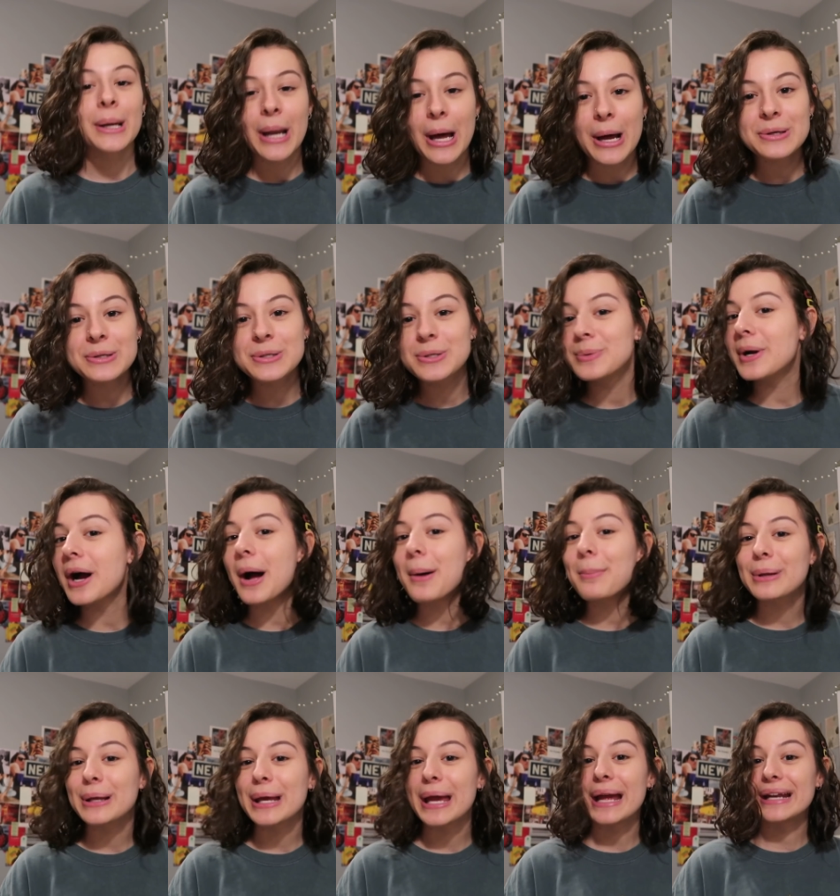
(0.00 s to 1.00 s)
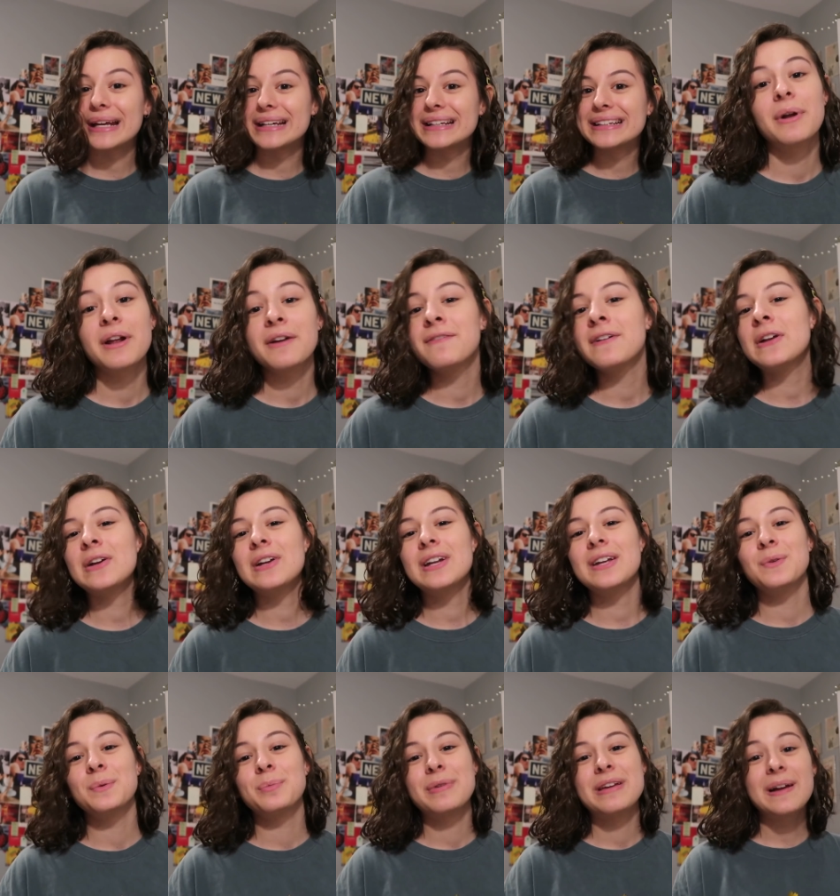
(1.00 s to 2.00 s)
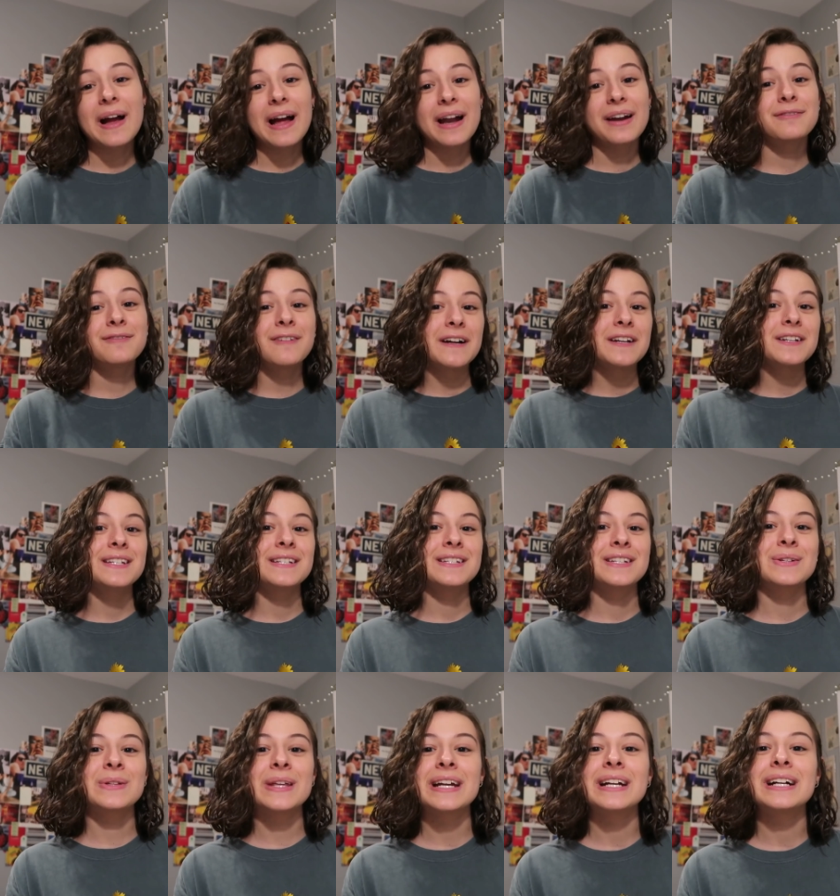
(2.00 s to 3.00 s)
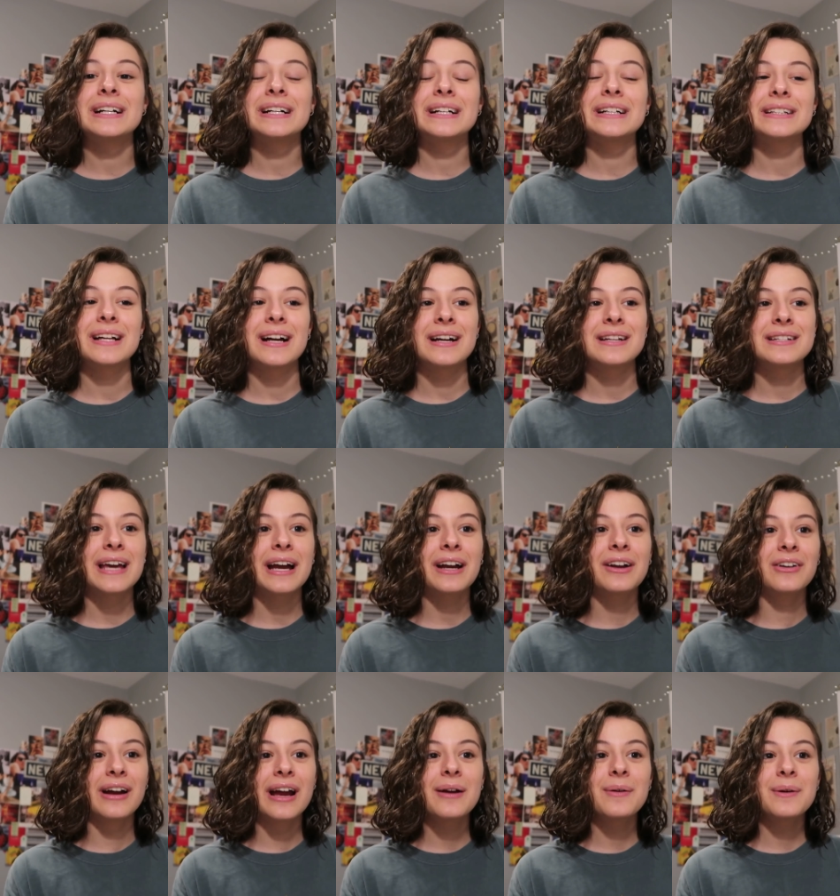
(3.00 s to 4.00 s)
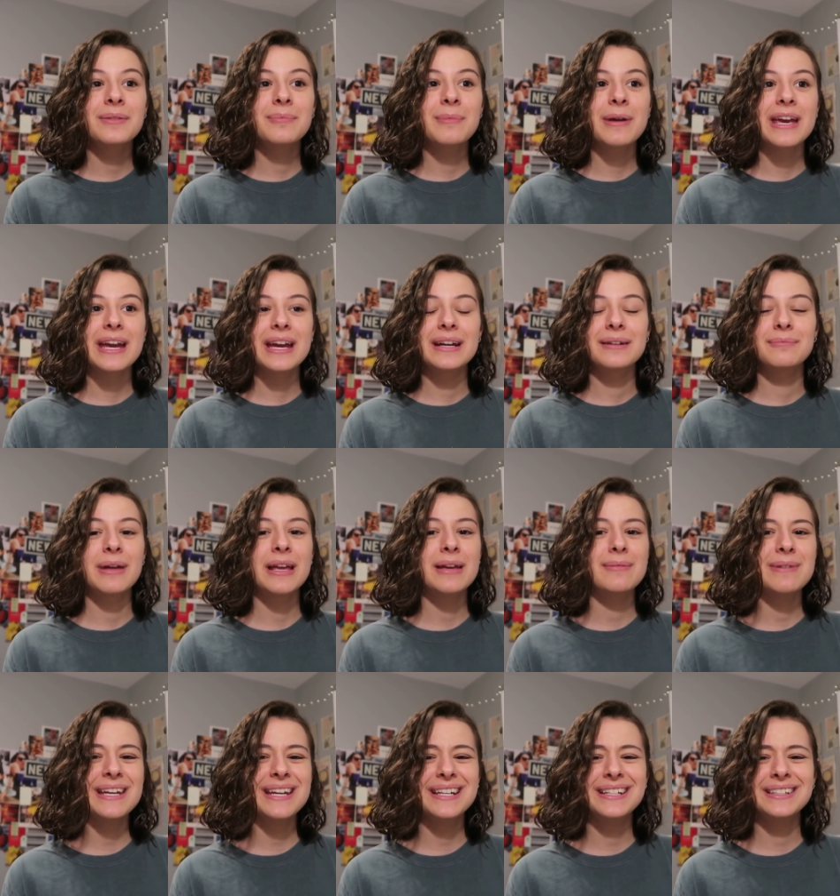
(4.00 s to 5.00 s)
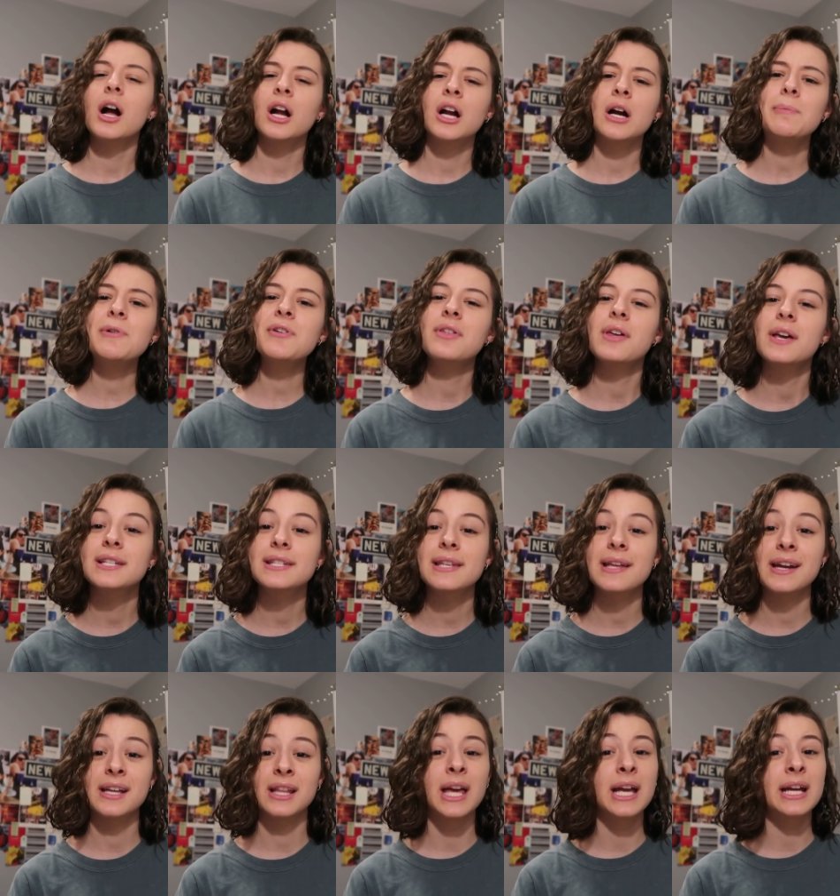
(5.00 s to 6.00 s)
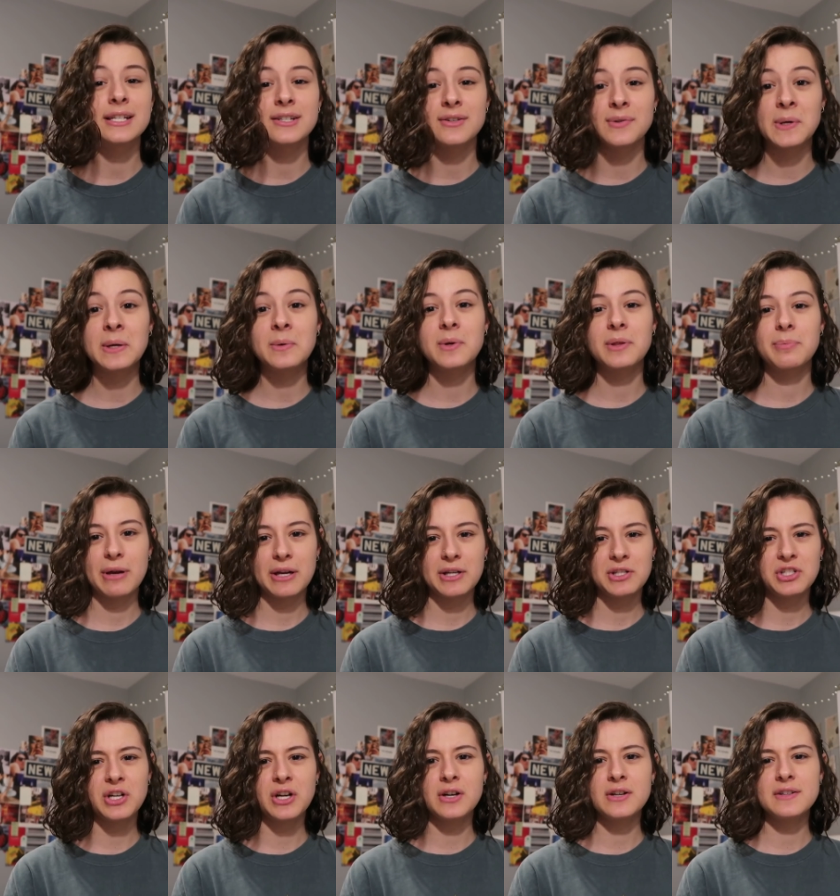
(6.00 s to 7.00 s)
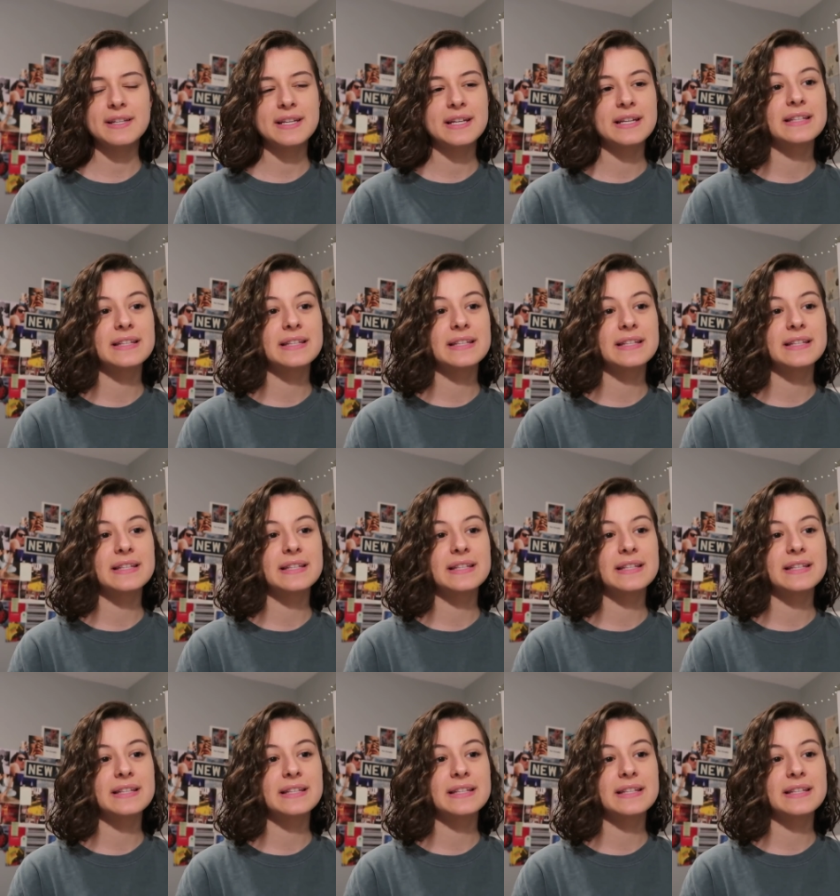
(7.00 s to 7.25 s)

not too complicated. But I figured it would be kind of fun to do like a, a decorate with me, maybe? A couple things that I like doing with pictures